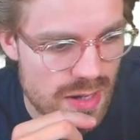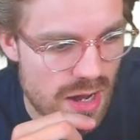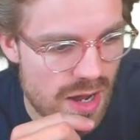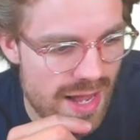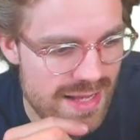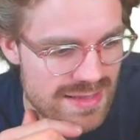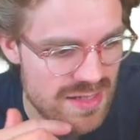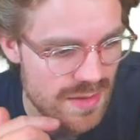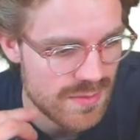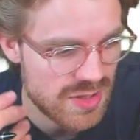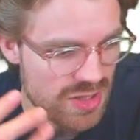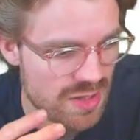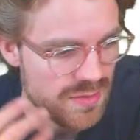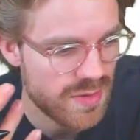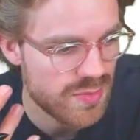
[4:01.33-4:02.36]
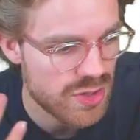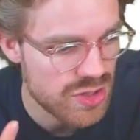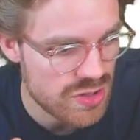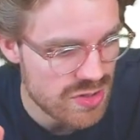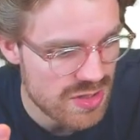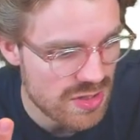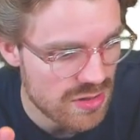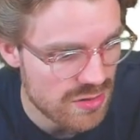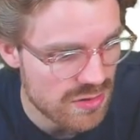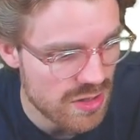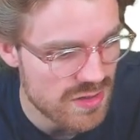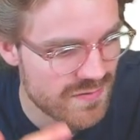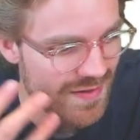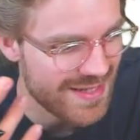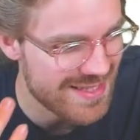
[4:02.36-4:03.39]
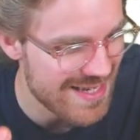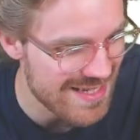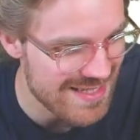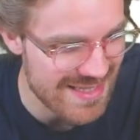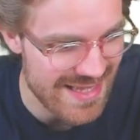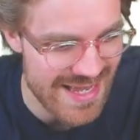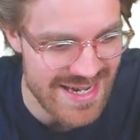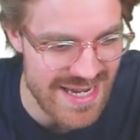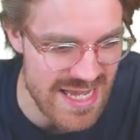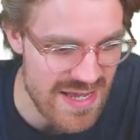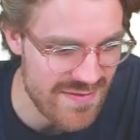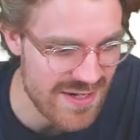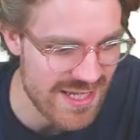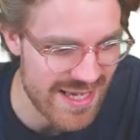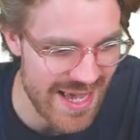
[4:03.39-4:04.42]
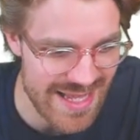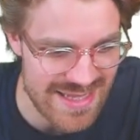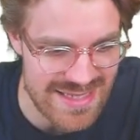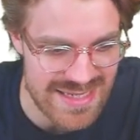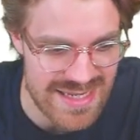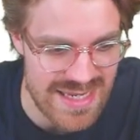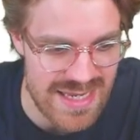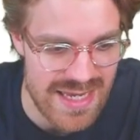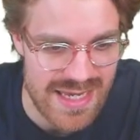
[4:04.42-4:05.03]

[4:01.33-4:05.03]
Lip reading: enzyme that's going to be producing glucose? Fantastic there, Neve and Kenzie